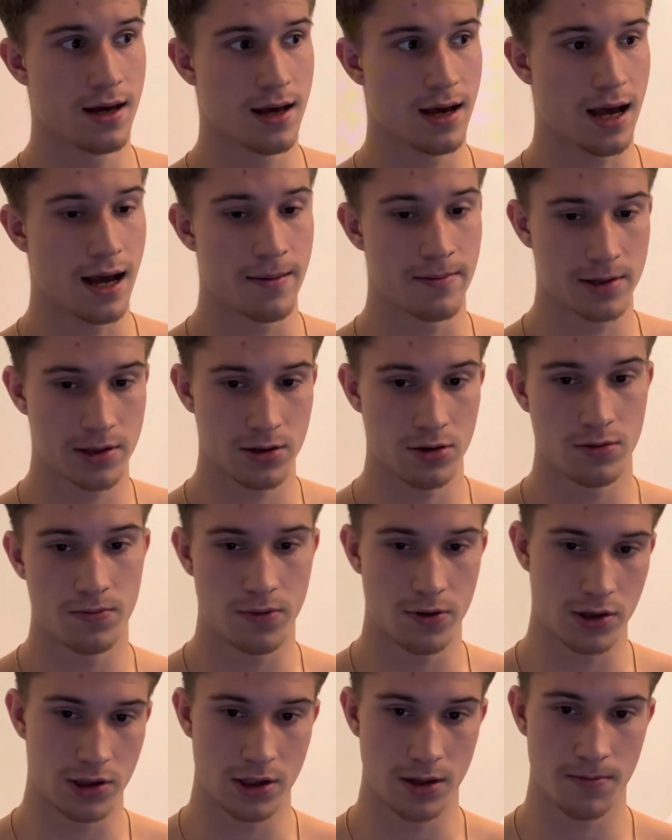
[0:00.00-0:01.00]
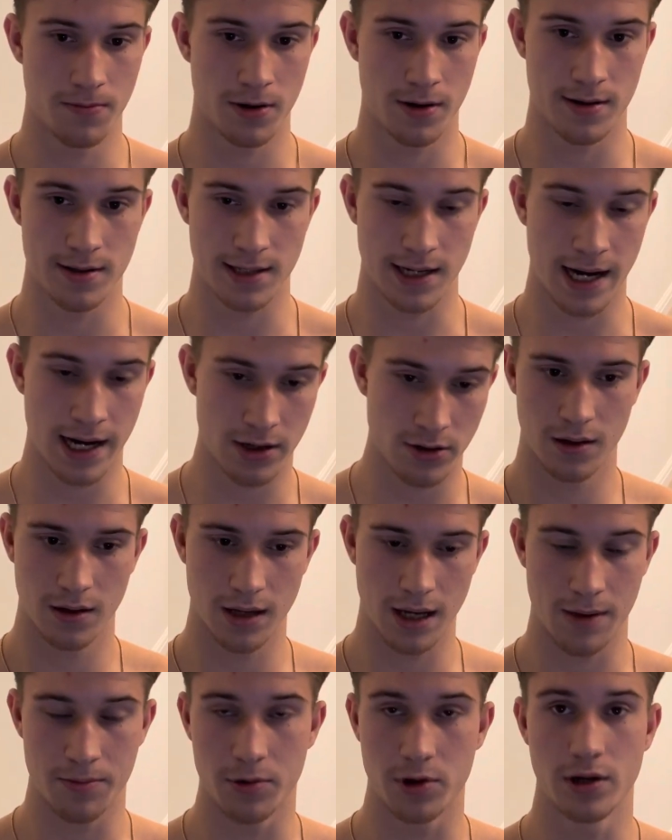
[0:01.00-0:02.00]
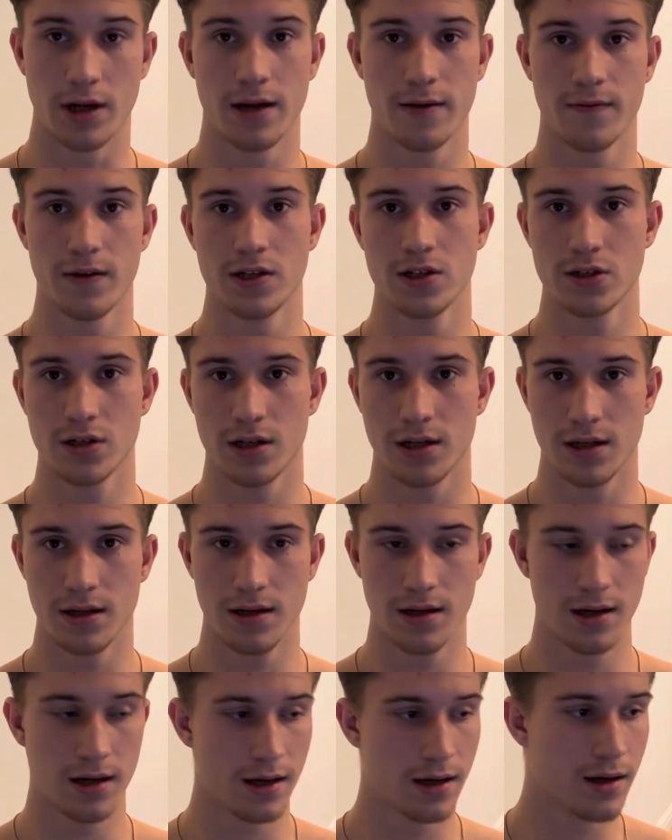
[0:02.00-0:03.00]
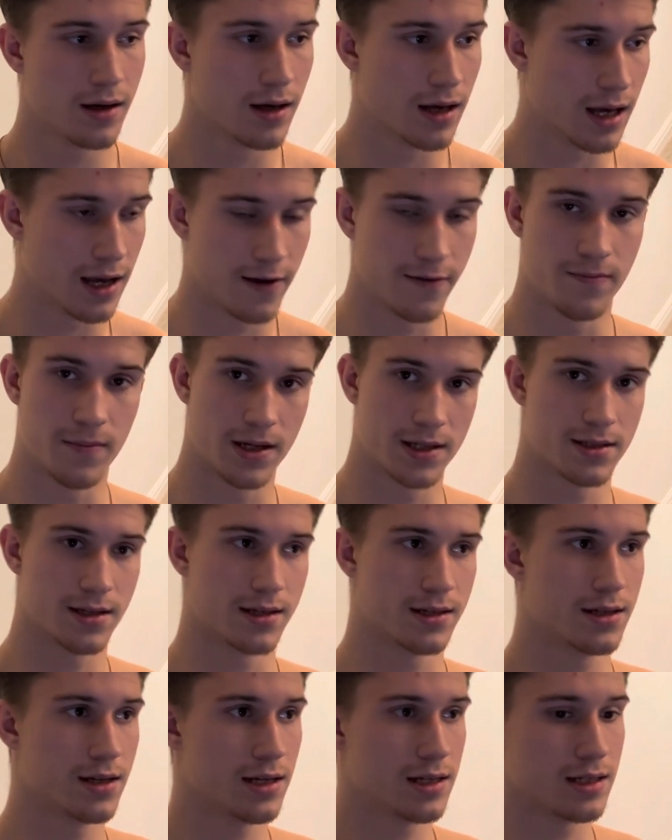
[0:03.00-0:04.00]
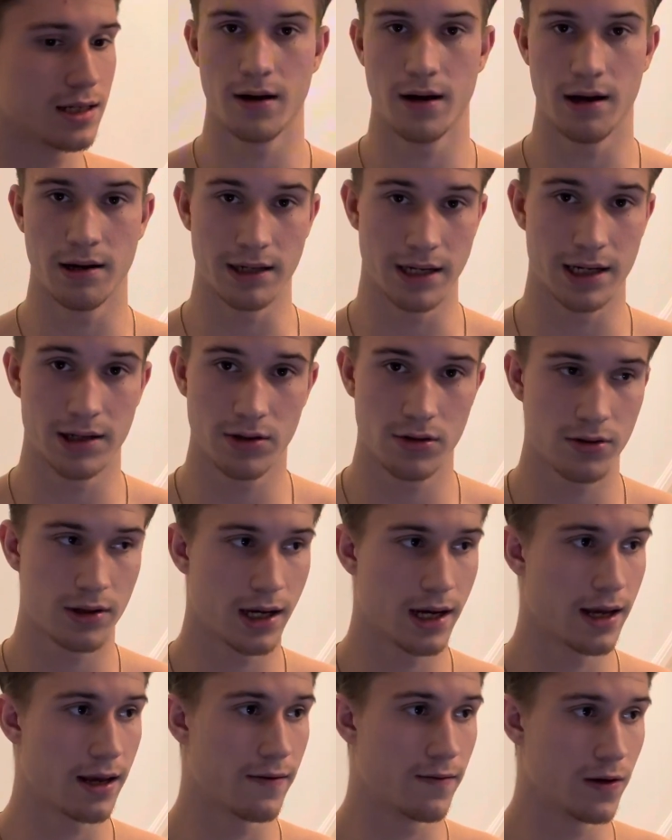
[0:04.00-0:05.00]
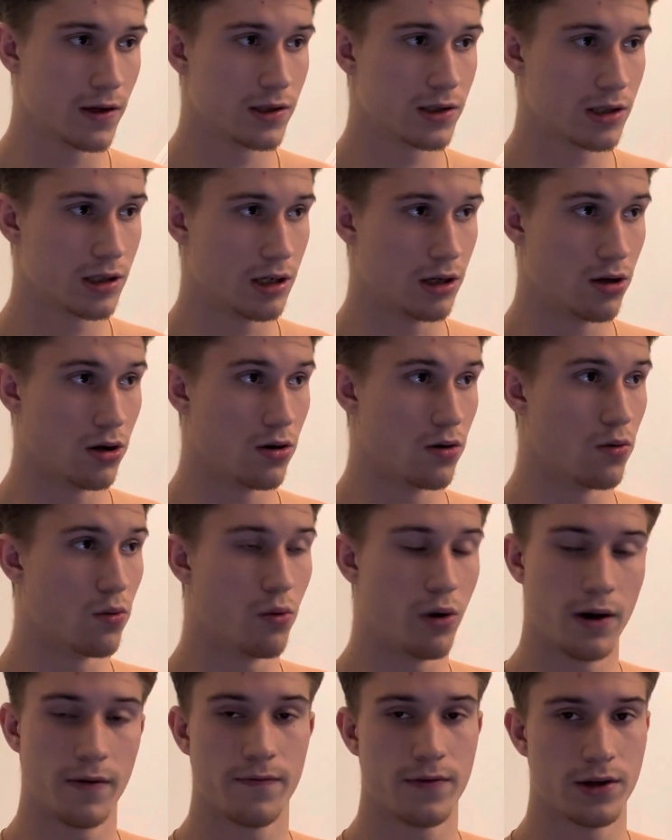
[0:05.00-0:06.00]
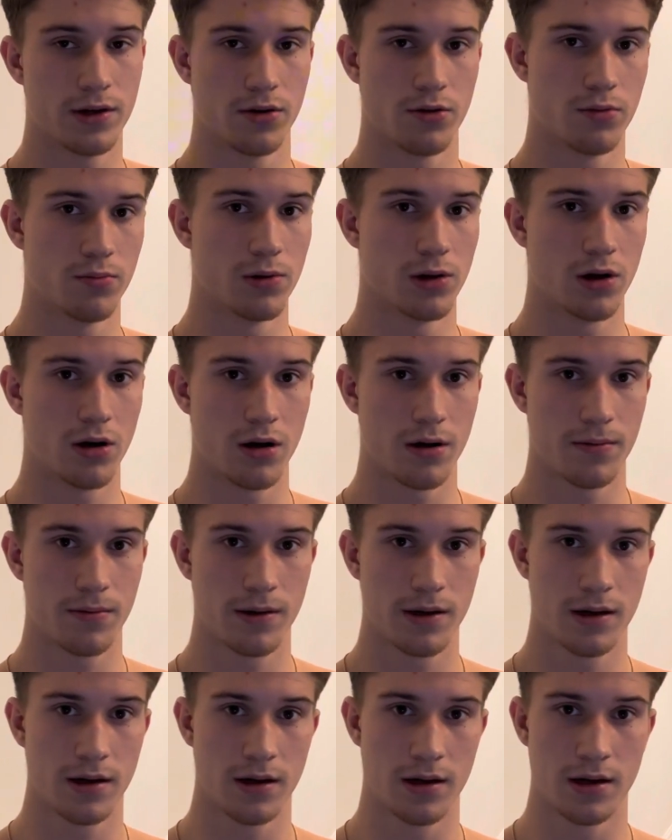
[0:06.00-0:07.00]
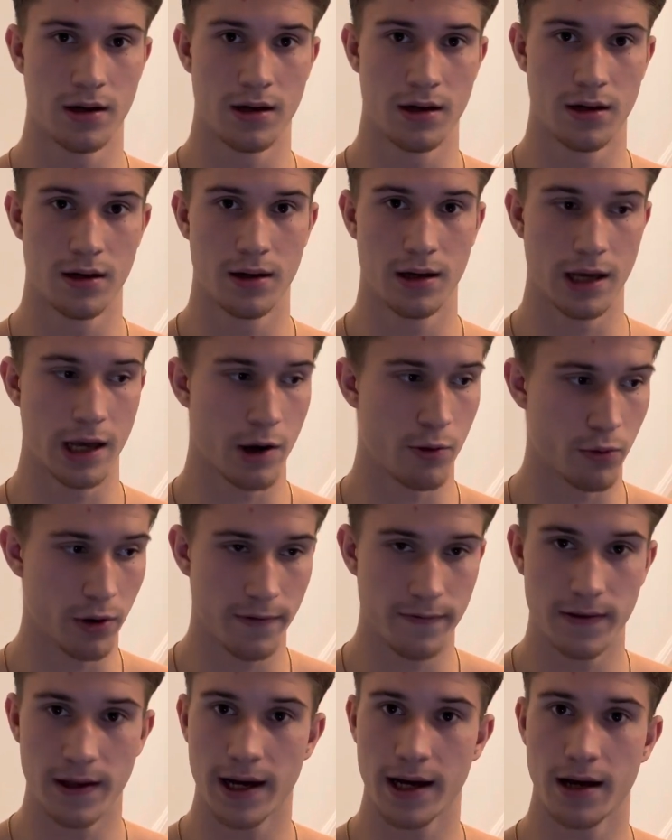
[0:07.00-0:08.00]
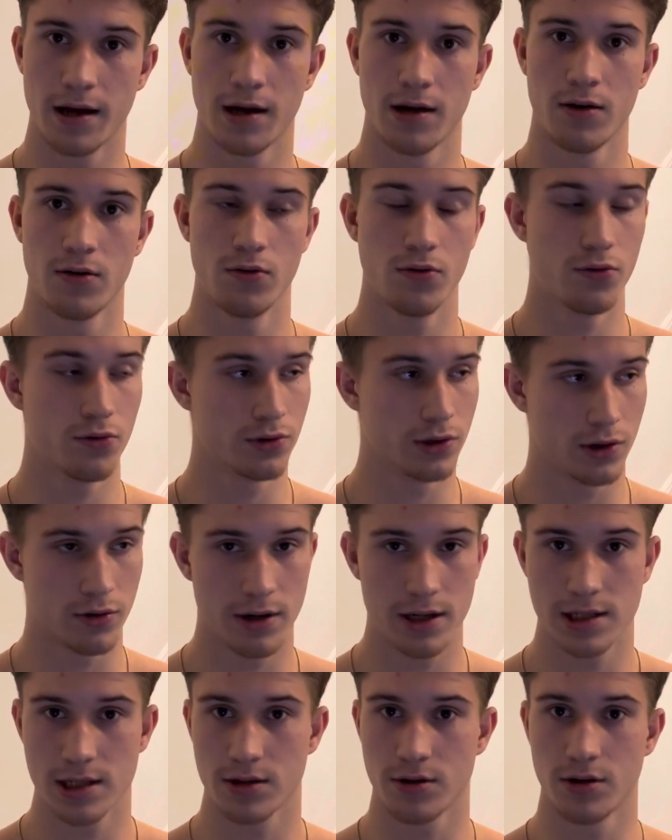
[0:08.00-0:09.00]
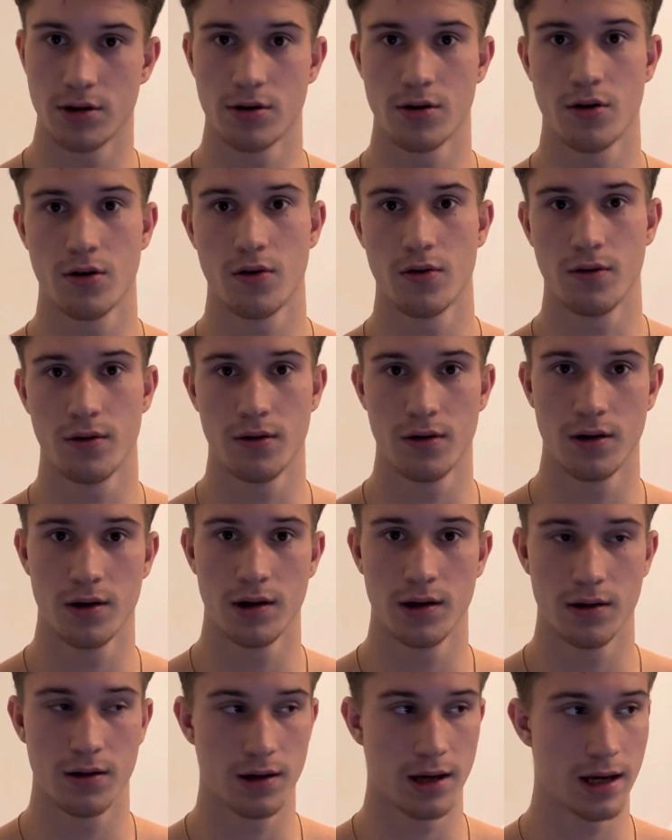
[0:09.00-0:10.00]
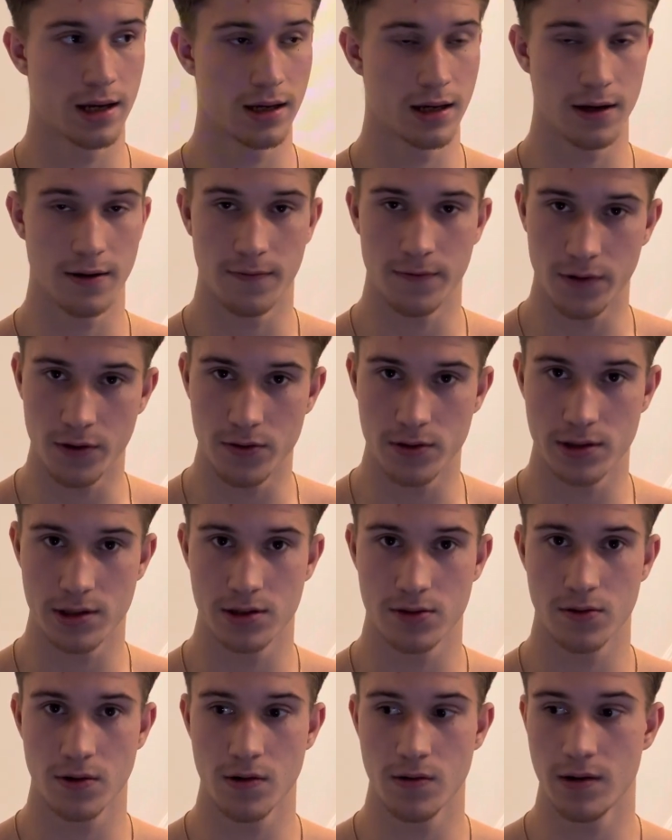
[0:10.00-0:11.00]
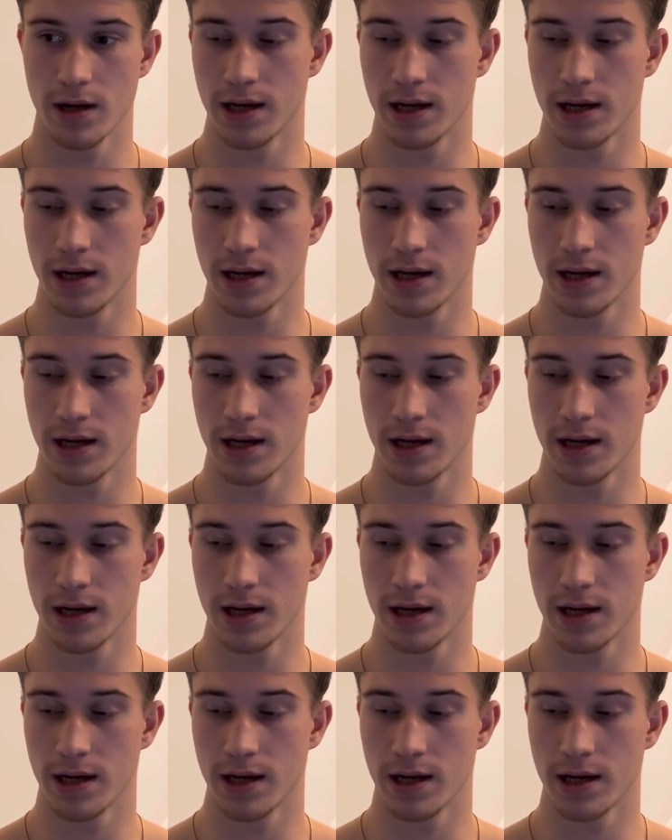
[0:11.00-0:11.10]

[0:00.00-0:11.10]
I'm still pushing because I know I'm gonna eventually have my success, and I know that eventually one video will blow up, and with that all the rest are gonna go and get views as well.